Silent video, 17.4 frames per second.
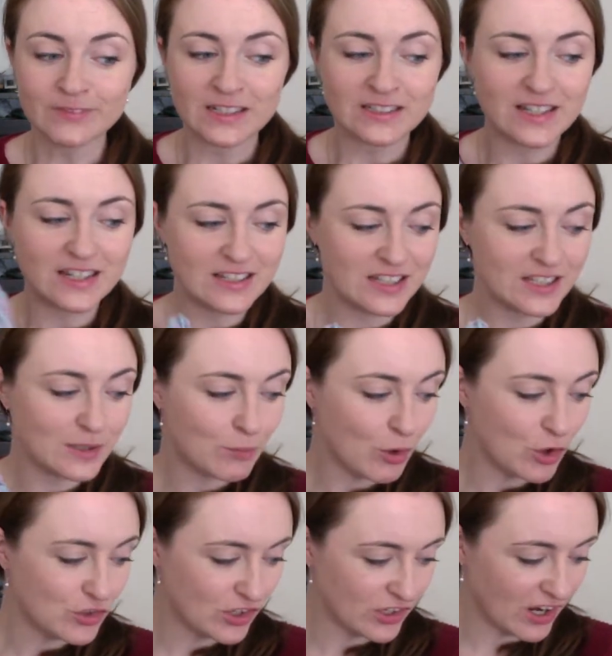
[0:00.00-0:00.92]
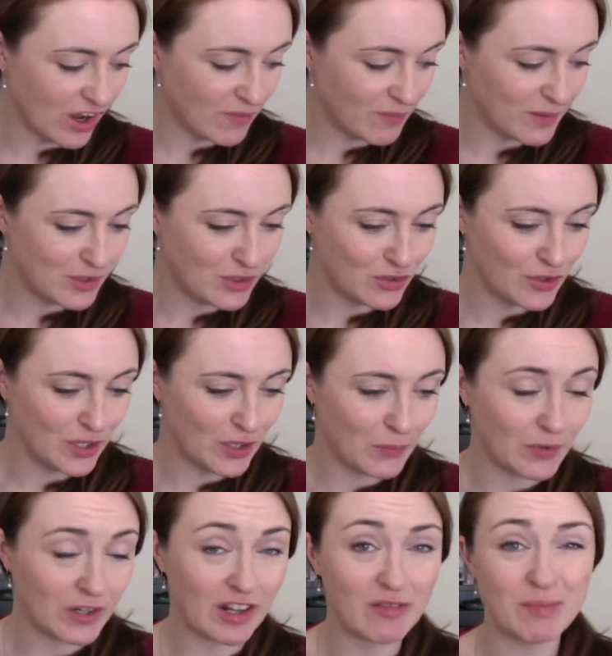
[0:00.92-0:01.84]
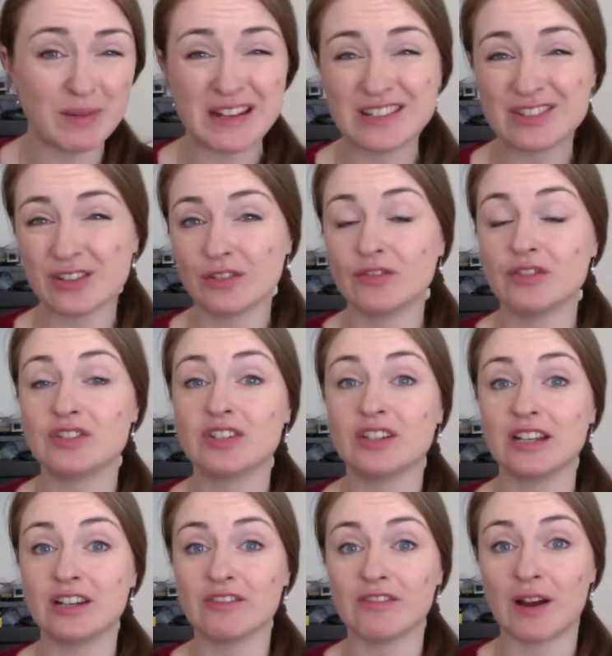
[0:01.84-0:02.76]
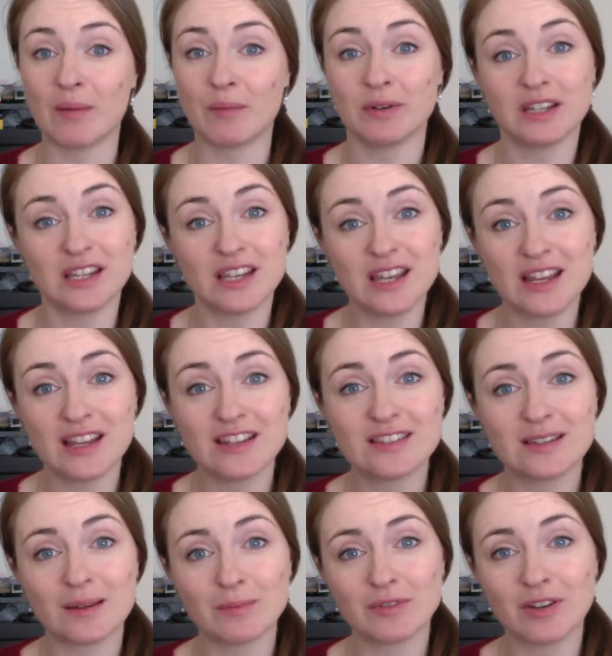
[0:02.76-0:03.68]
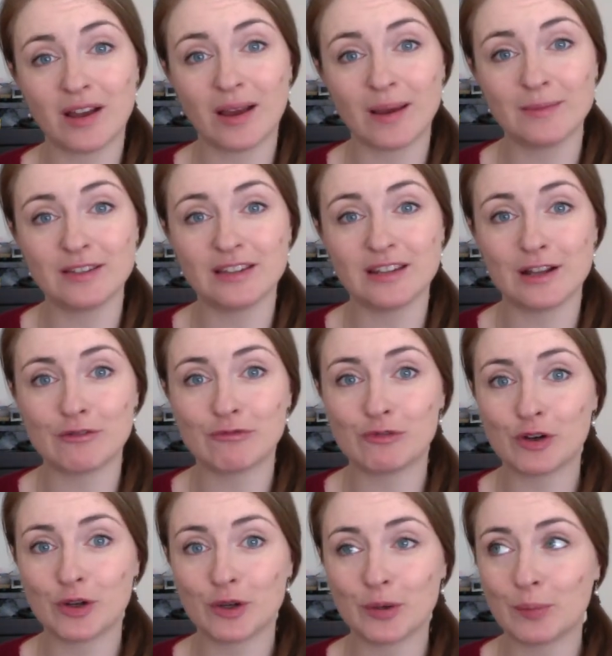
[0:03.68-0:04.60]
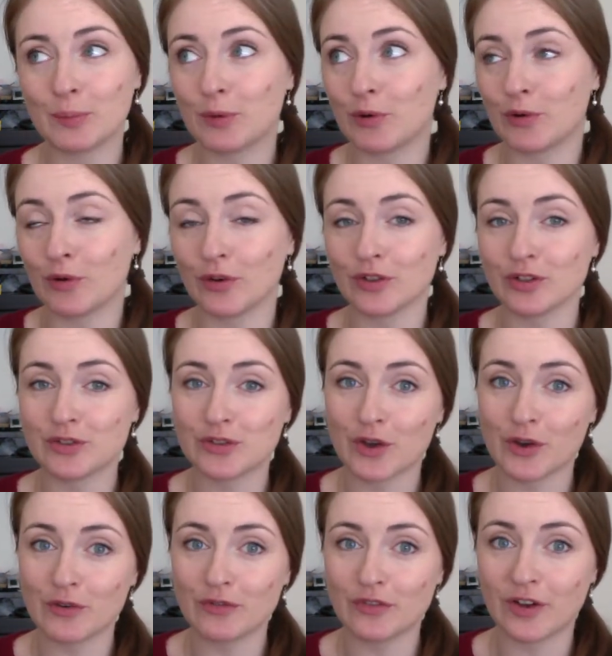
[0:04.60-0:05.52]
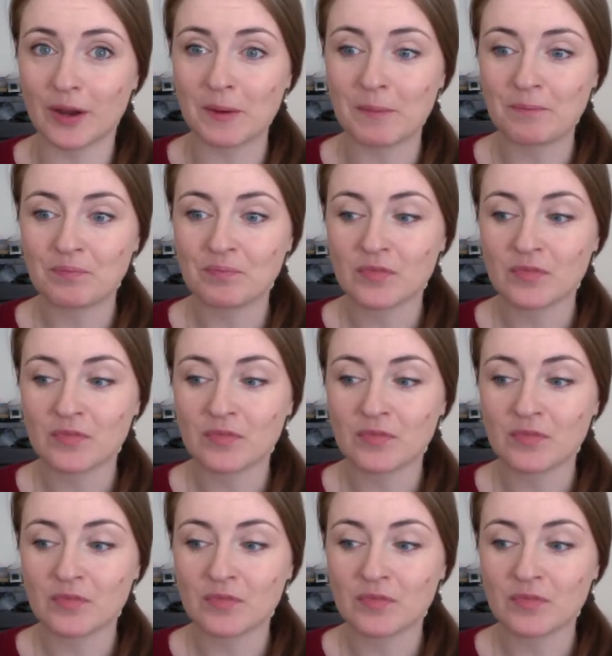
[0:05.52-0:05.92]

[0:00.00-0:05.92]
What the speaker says: This is a project I've been doing when I've been sort of sitting around with the kids, sometimes in their room or on the sofa.